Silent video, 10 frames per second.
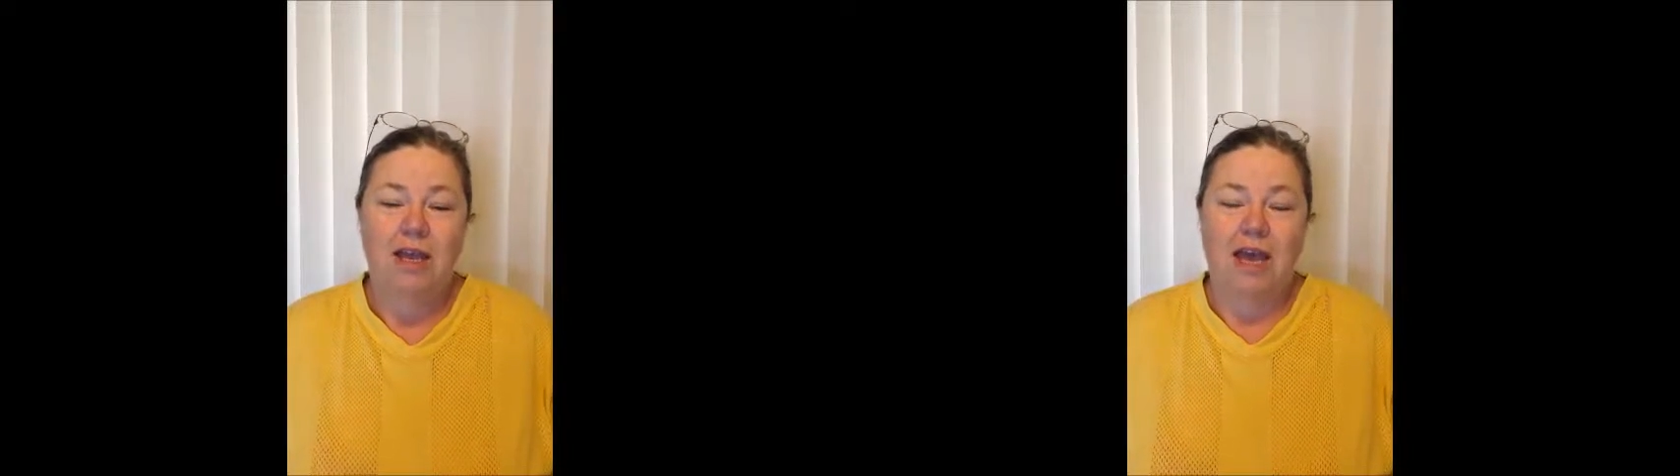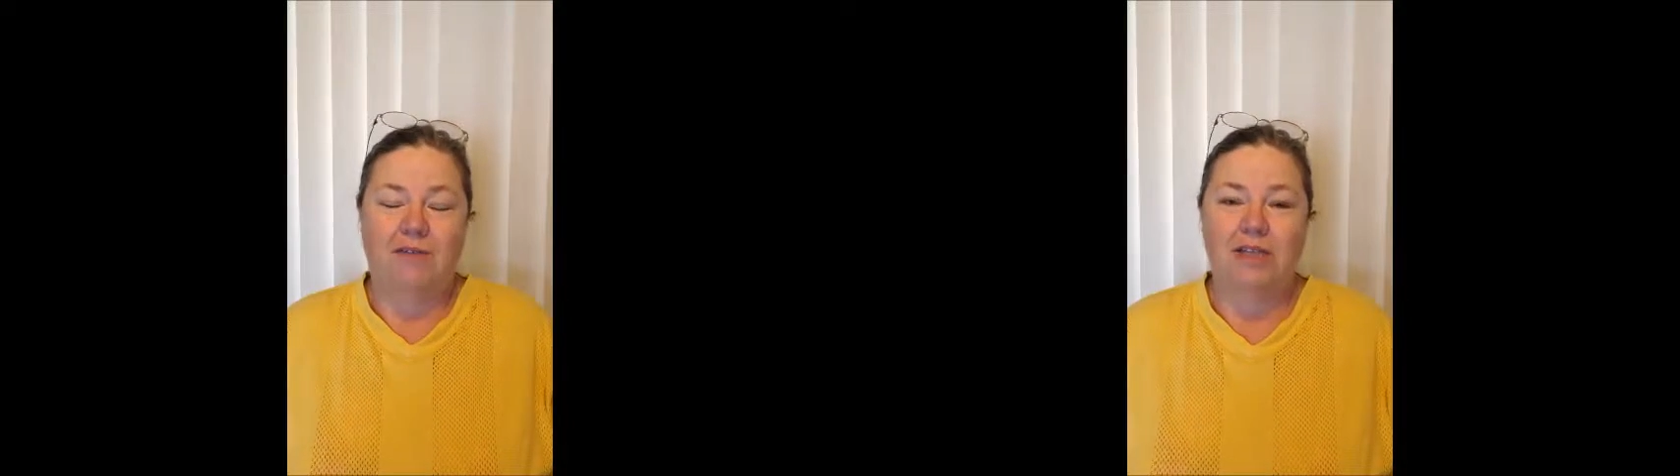
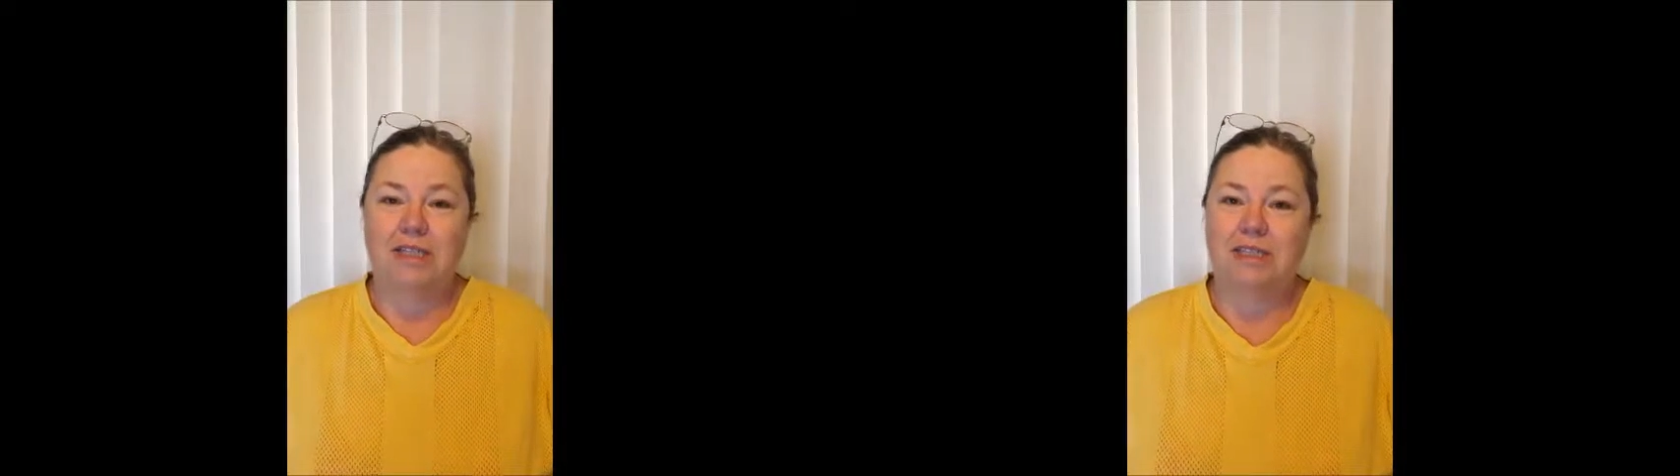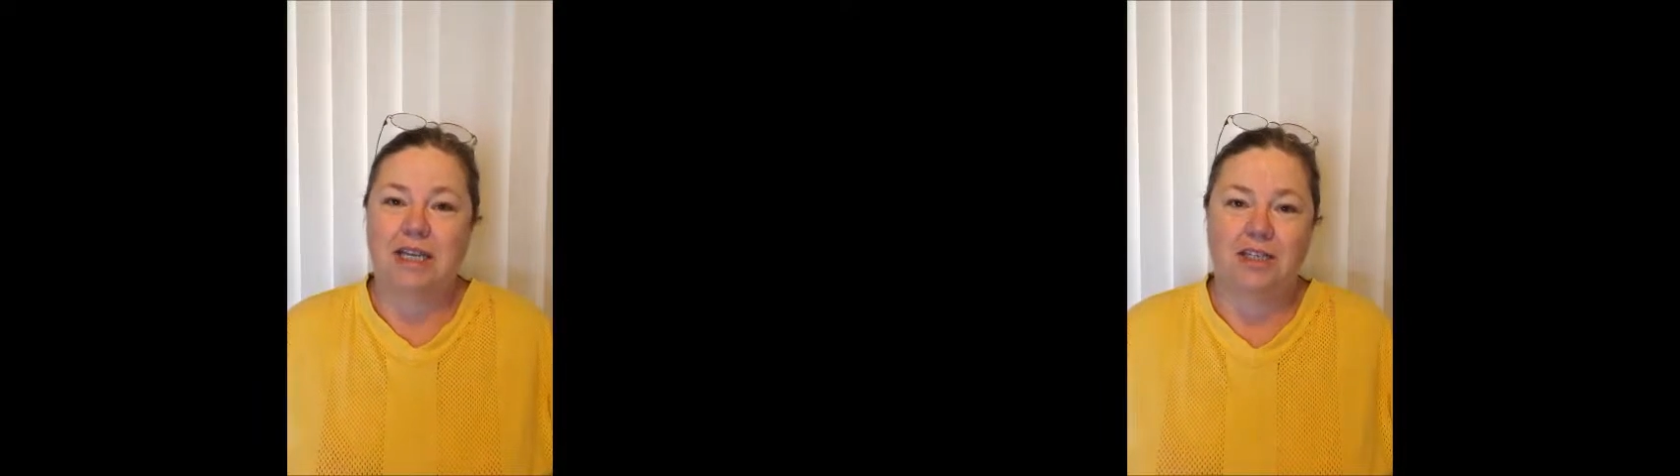having to
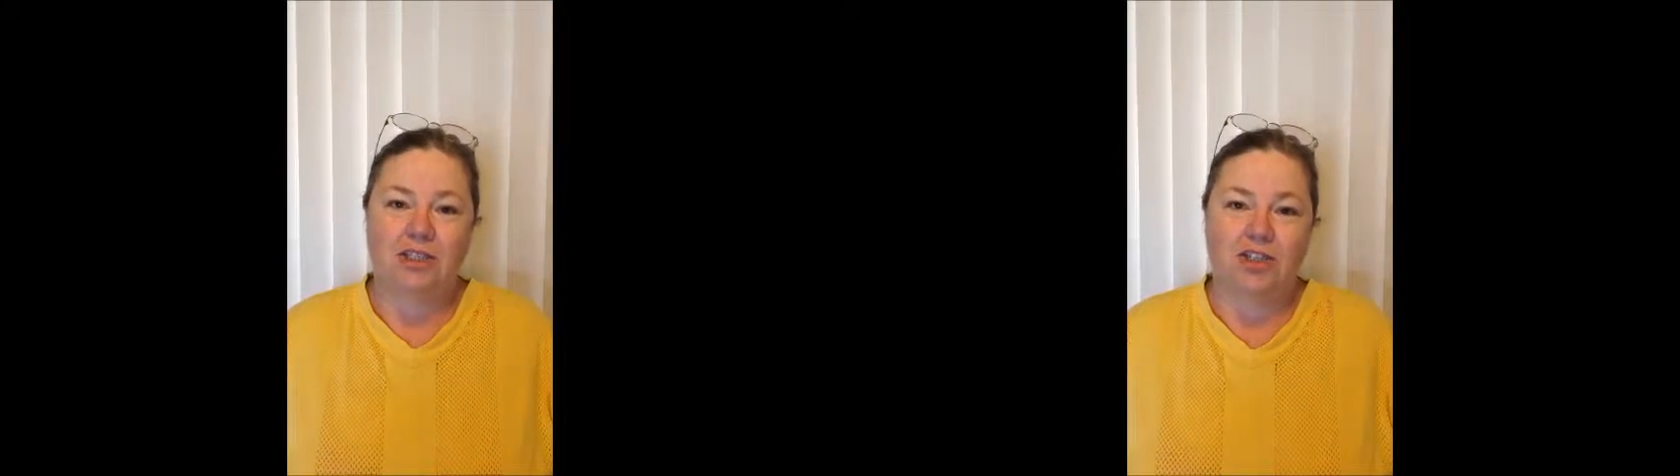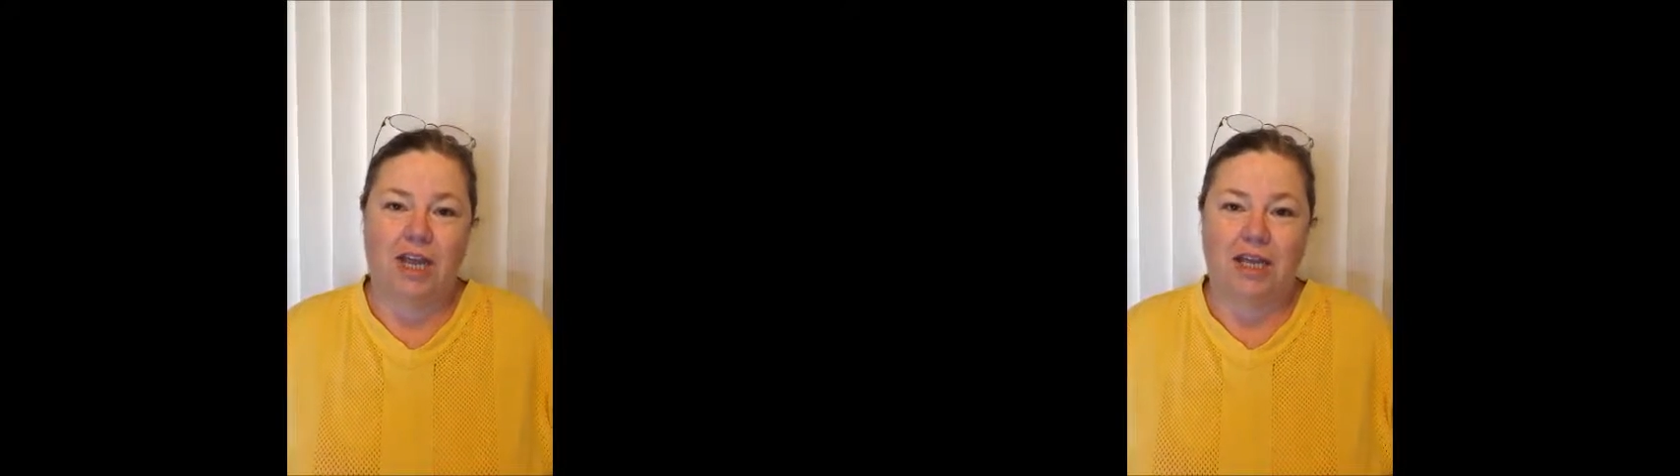sing it
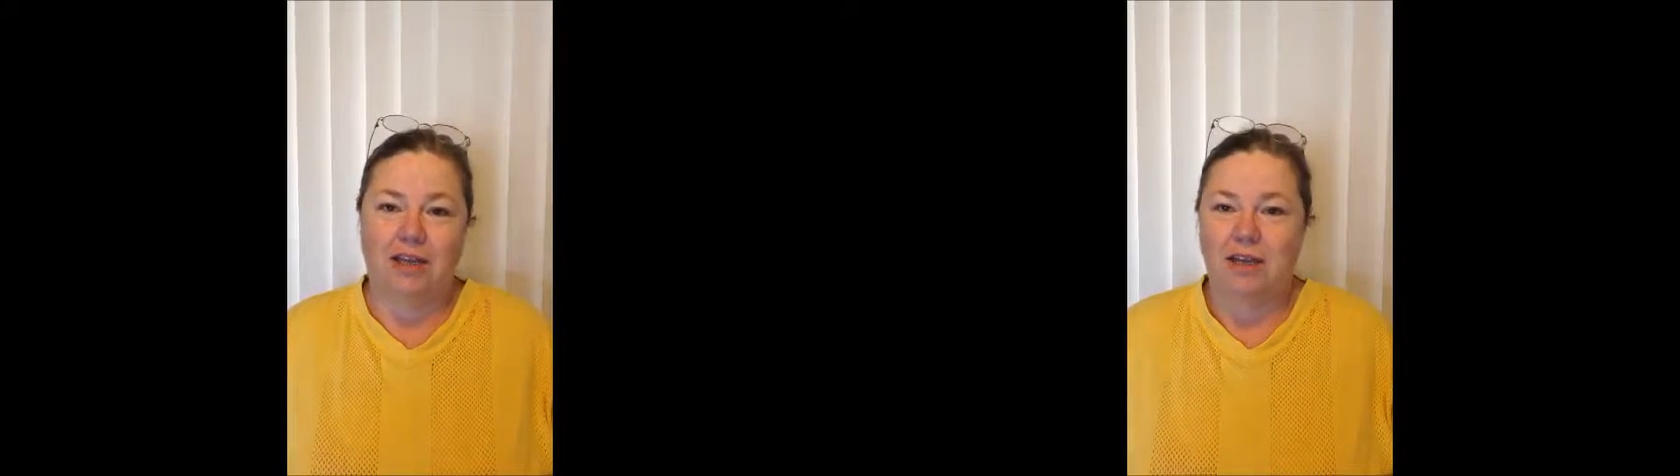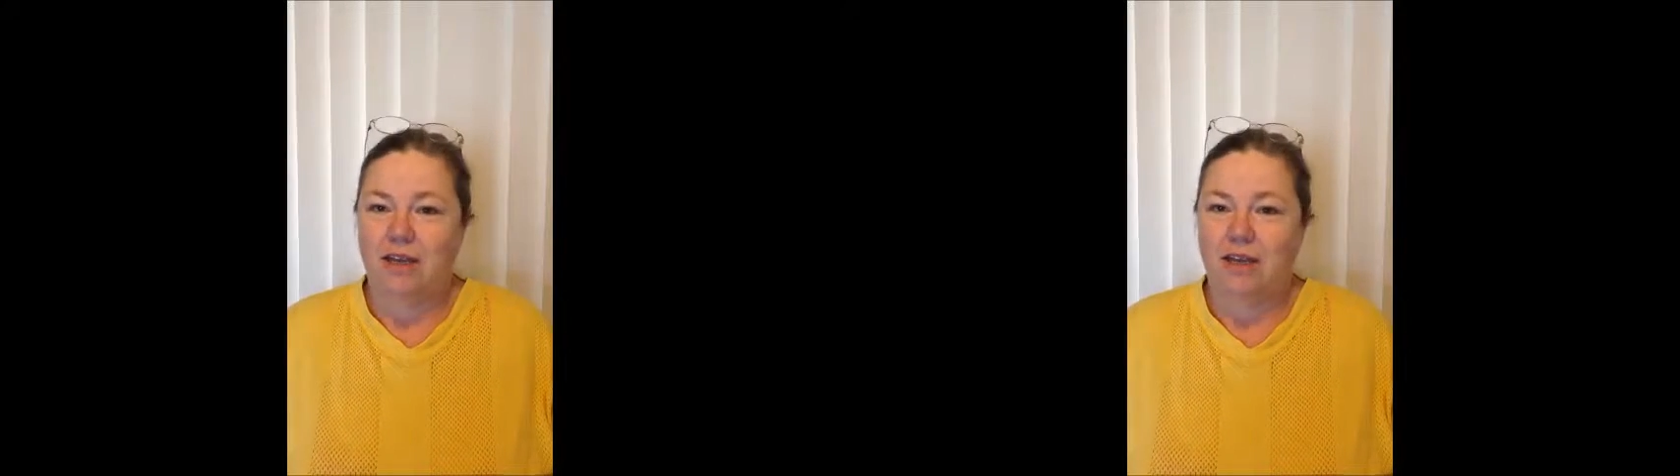to Jake